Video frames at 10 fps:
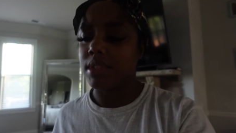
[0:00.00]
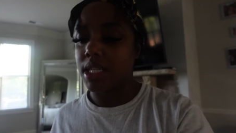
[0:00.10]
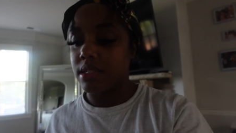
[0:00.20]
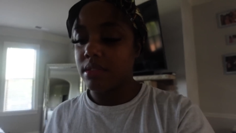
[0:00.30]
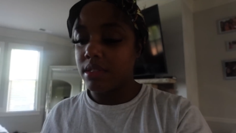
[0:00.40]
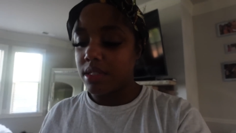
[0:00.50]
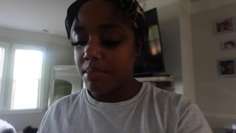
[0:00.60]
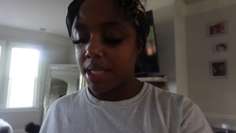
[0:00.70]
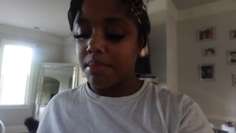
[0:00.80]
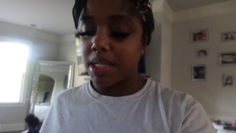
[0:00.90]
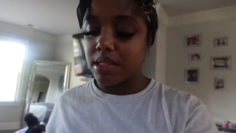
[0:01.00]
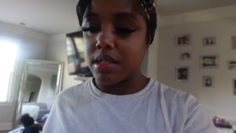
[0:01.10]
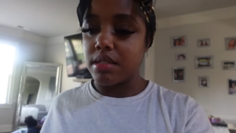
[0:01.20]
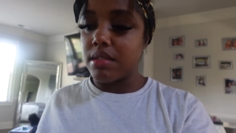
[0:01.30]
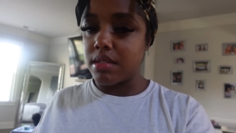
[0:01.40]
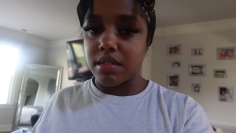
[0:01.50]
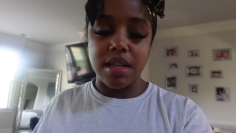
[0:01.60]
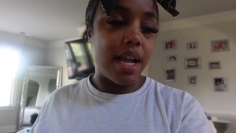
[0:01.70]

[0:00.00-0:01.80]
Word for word: Like, let's make it make sense.